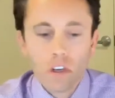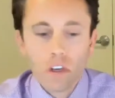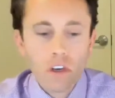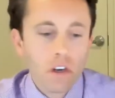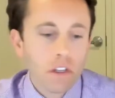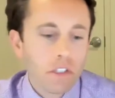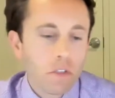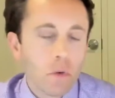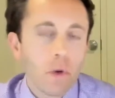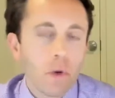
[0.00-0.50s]
Uh,
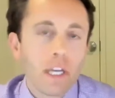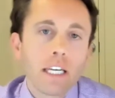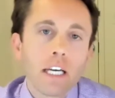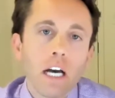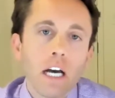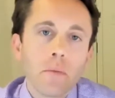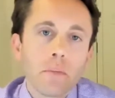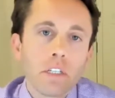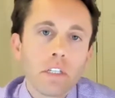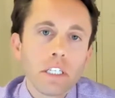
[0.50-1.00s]
it's quite
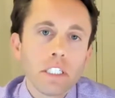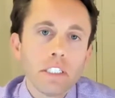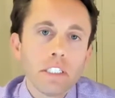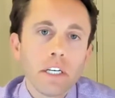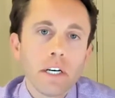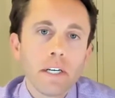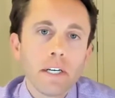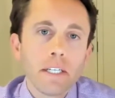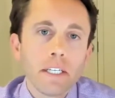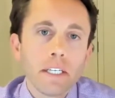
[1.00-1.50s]
commonly
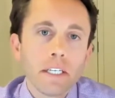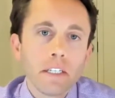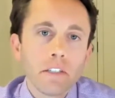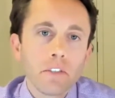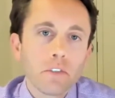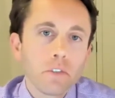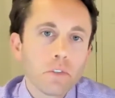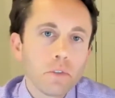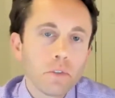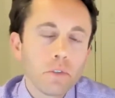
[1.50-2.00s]
done in
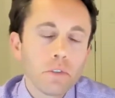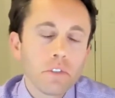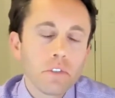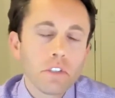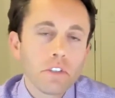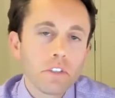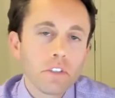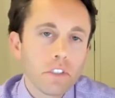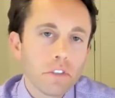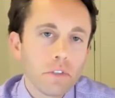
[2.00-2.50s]
schools
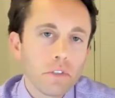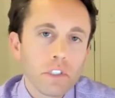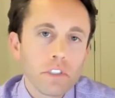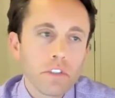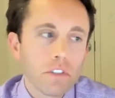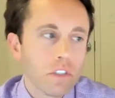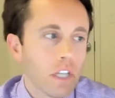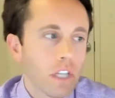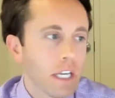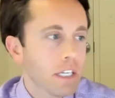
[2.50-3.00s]
and
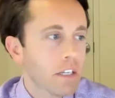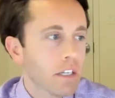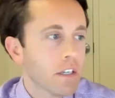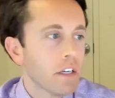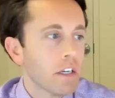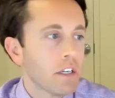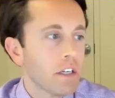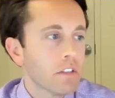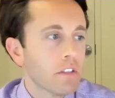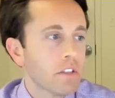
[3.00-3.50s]
districts alike
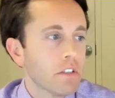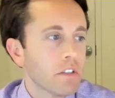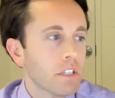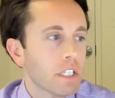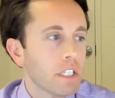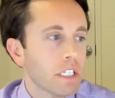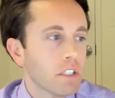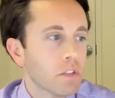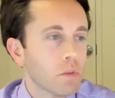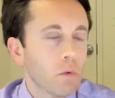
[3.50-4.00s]
to
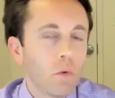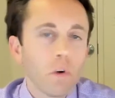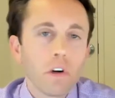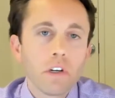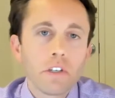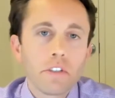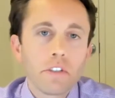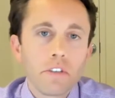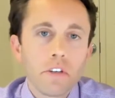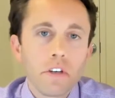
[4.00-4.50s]
lead
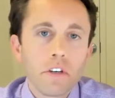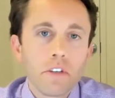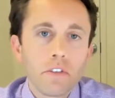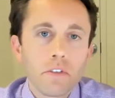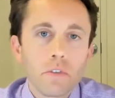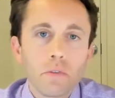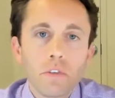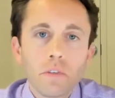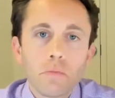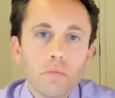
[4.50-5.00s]
towards uh,
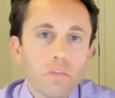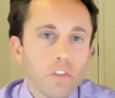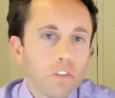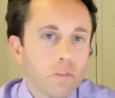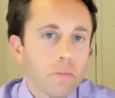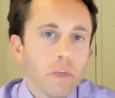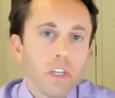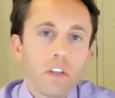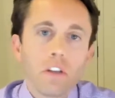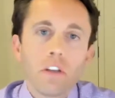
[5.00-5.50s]
school
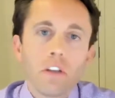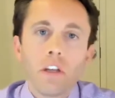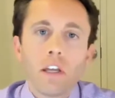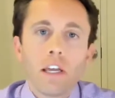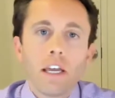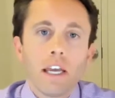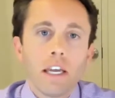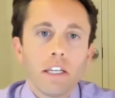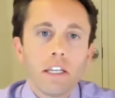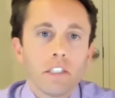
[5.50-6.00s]
improvement
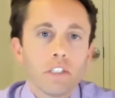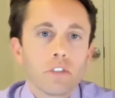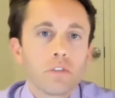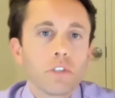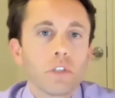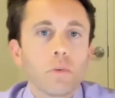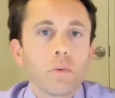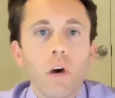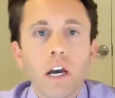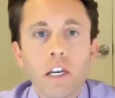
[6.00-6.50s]
and
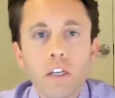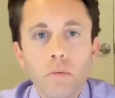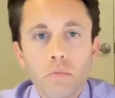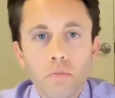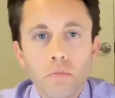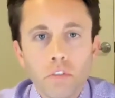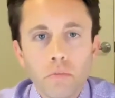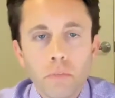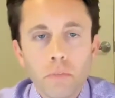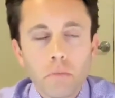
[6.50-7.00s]
district-wide
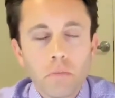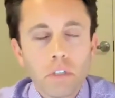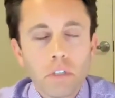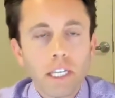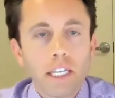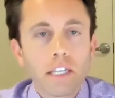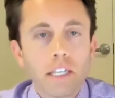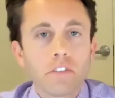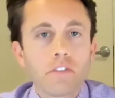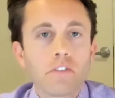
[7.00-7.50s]
improvement
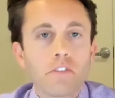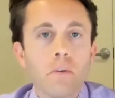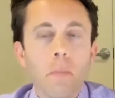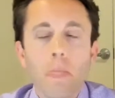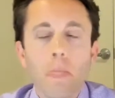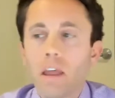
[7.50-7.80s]
plans.